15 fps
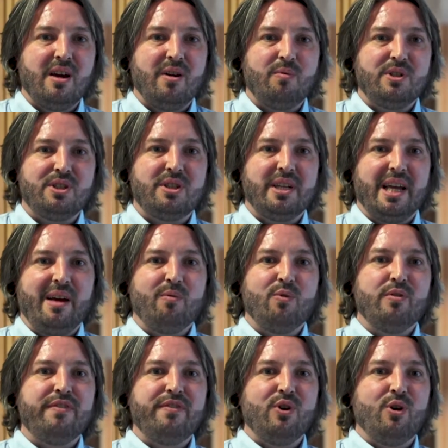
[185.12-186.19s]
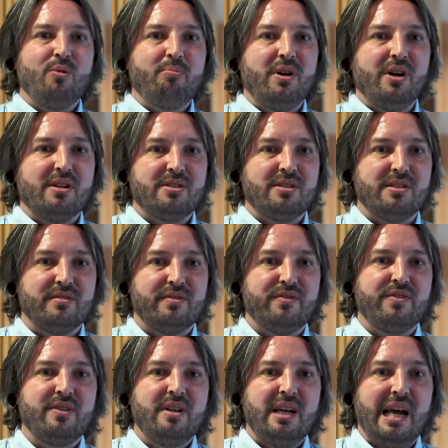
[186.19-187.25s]
which again will form part of
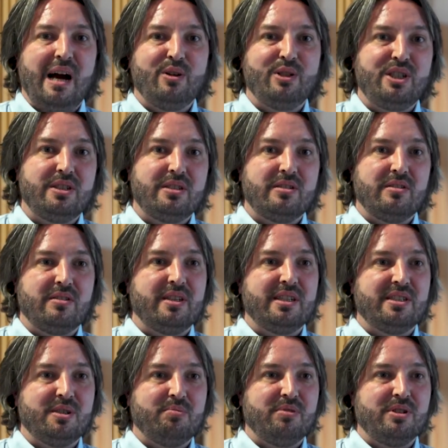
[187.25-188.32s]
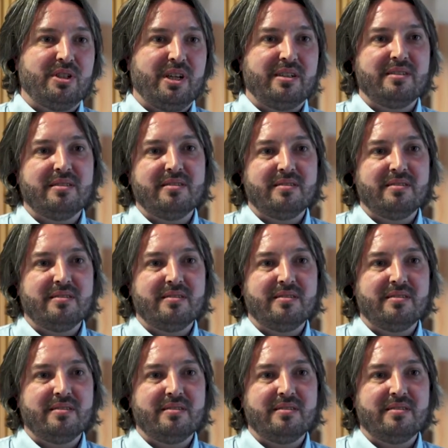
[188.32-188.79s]
our digital theatre project.